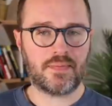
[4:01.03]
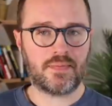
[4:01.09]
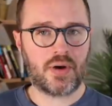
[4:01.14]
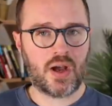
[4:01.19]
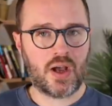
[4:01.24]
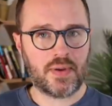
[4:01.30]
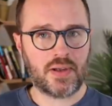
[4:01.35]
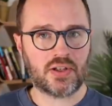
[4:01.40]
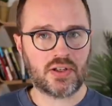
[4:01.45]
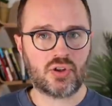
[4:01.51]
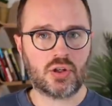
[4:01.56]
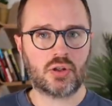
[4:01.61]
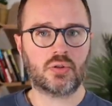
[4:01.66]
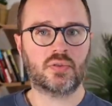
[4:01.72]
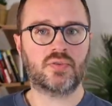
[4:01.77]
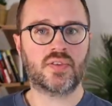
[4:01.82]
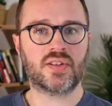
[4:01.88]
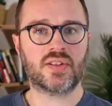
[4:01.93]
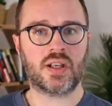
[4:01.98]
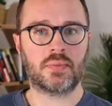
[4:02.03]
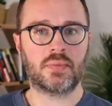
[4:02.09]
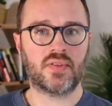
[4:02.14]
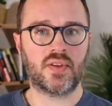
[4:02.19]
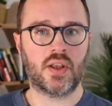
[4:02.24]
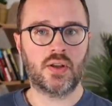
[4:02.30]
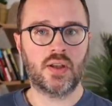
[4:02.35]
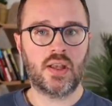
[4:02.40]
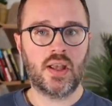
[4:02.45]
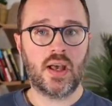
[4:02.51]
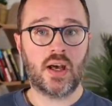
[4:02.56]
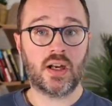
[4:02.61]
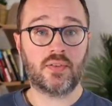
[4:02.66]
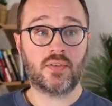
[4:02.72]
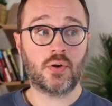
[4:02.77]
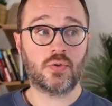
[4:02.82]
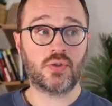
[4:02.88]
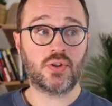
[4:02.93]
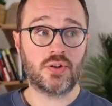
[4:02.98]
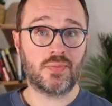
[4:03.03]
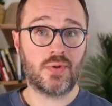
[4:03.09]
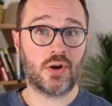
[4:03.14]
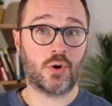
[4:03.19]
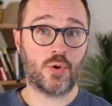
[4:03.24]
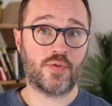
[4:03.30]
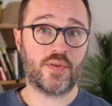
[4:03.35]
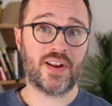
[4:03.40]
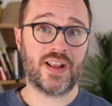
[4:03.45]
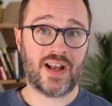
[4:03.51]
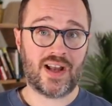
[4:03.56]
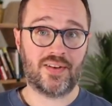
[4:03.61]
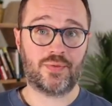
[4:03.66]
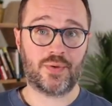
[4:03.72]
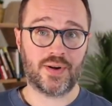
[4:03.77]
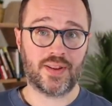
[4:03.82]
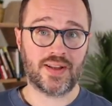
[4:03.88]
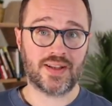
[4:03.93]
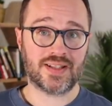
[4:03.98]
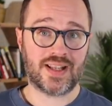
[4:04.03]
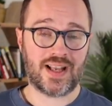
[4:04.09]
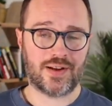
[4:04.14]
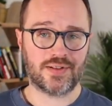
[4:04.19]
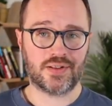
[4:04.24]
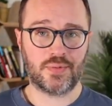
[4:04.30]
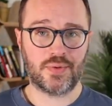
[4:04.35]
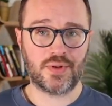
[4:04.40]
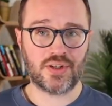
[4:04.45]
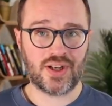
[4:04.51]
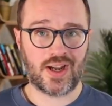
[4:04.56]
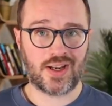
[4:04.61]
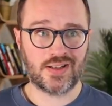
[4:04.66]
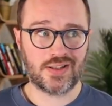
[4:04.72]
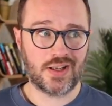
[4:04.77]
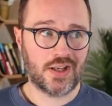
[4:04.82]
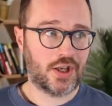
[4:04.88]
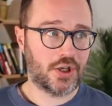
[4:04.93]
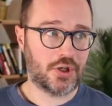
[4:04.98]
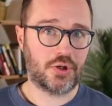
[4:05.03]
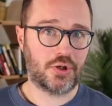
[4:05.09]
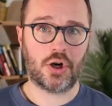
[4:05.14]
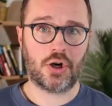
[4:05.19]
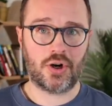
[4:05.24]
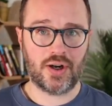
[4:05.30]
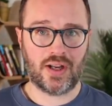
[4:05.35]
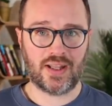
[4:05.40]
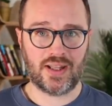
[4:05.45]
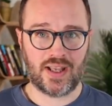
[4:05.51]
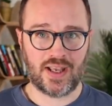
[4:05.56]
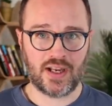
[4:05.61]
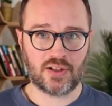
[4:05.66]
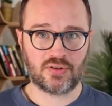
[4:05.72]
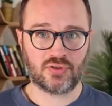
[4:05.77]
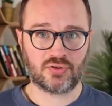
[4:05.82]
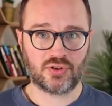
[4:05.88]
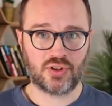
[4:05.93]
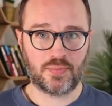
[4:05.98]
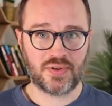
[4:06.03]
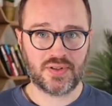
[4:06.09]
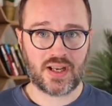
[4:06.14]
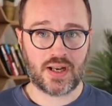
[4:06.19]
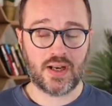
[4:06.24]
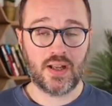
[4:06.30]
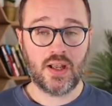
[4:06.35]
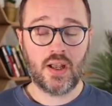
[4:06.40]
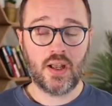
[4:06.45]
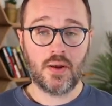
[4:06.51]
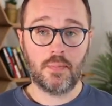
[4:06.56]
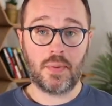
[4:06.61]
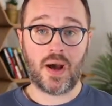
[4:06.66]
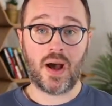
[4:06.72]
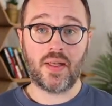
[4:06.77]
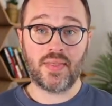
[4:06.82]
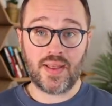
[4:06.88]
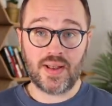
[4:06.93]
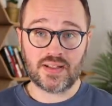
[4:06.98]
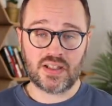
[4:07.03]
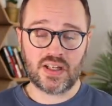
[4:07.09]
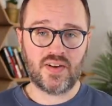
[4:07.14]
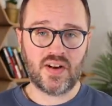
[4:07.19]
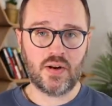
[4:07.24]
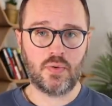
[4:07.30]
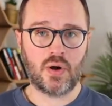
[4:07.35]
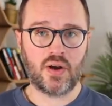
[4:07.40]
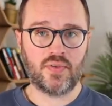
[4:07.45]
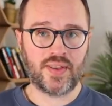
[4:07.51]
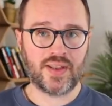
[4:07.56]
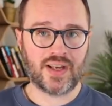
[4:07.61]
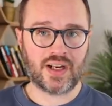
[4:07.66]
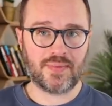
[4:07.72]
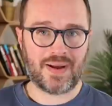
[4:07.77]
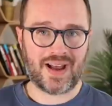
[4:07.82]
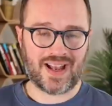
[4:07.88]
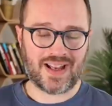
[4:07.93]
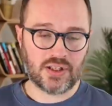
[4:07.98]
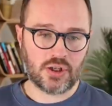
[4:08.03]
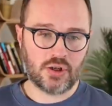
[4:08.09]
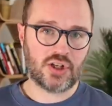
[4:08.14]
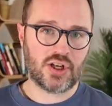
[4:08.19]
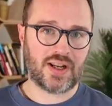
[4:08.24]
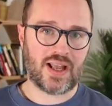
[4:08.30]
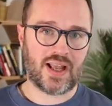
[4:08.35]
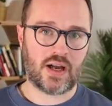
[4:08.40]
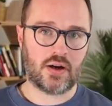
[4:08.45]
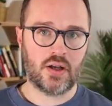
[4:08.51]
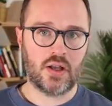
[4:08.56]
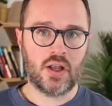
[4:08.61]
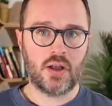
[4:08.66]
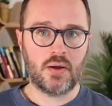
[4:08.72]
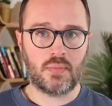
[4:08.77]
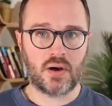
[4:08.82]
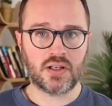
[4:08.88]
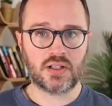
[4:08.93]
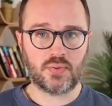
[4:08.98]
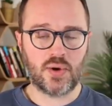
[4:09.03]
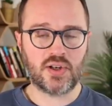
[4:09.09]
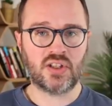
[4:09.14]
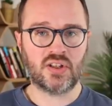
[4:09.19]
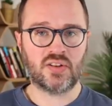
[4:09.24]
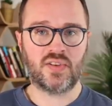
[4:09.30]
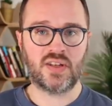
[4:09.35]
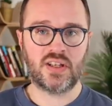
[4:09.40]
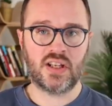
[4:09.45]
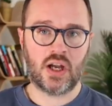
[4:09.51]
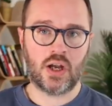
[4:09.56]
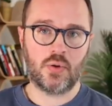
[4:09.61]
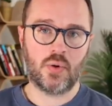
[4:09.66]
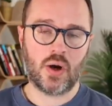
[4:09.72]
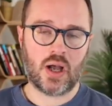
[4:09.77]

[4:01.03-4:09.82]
might be a struggle for some of you. And of course, you might already have one of these accounts, in which case you can't get that extra 3%. But that's definitely worth thinking about. And do check out my switching video,